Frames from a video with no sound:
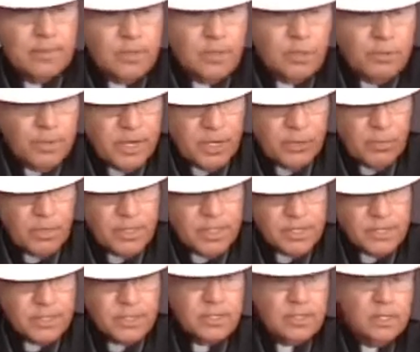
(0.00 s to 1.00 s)

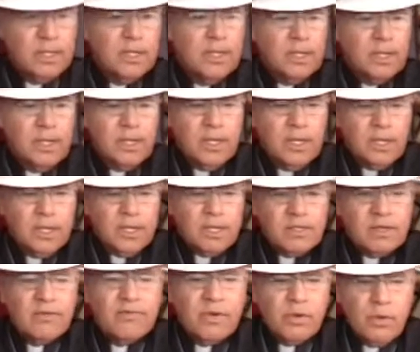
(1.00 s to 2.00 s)
ubiquitous. He
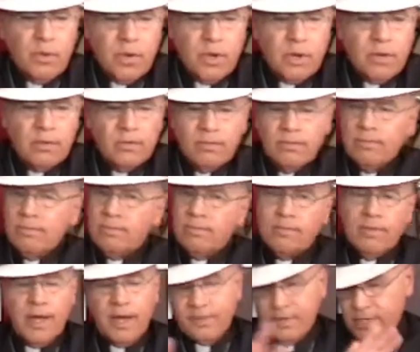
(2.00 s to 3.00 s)
is everywhere
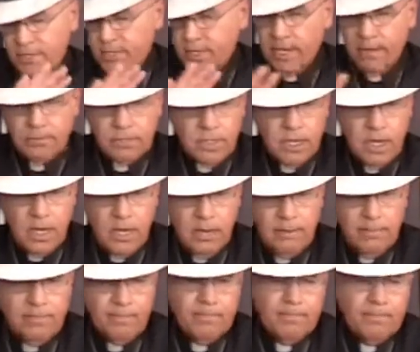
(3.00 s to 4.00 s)
at the same time.
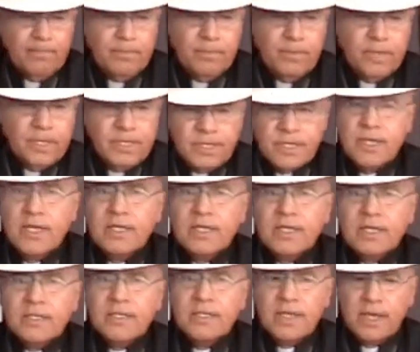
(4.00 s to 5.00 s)
He
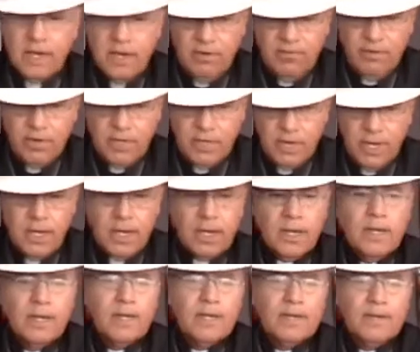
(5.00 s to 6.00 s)
sees everything.
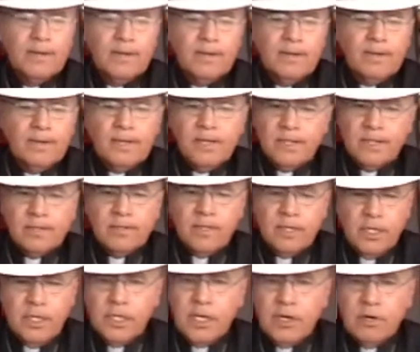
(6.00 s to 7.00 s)

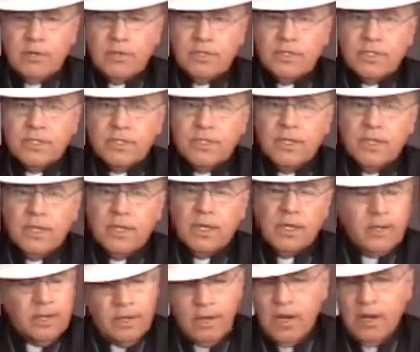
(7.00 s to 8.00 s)
He
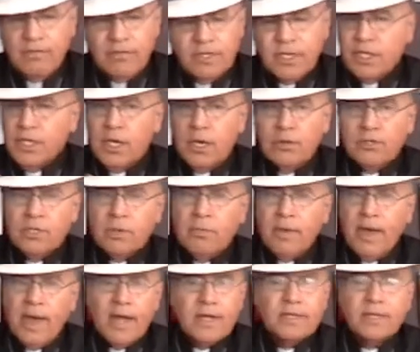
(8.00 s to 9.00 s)
obviously knows the
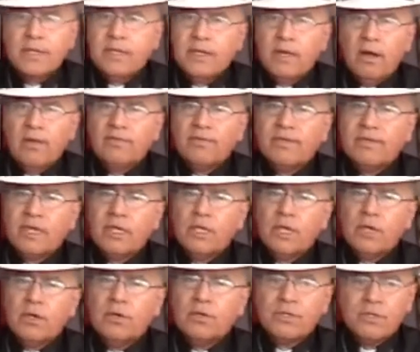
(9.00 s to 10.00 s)
past, and He obviously
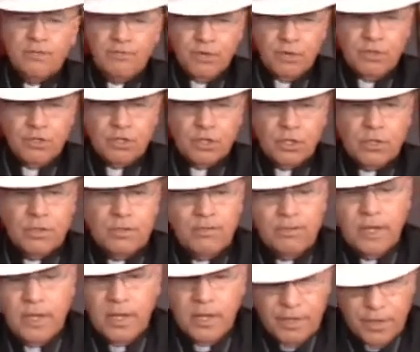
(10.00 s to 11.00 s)
knows the future.
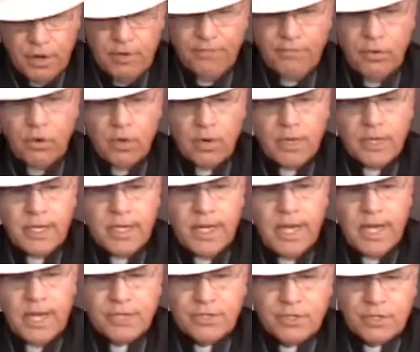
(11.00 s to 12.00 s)
Therefore, He
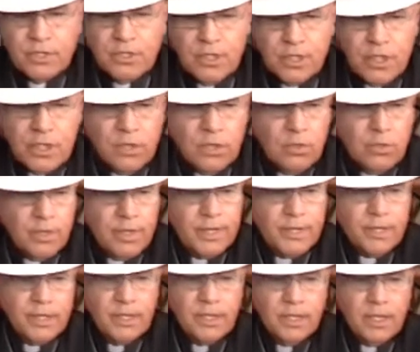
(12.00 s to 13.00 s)
has to deal
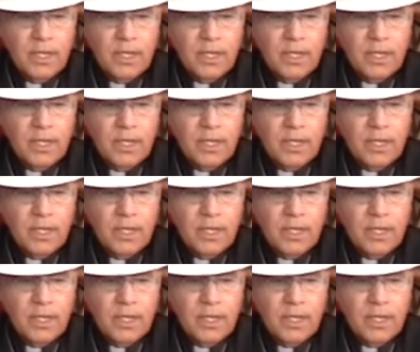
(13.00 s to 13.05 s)
with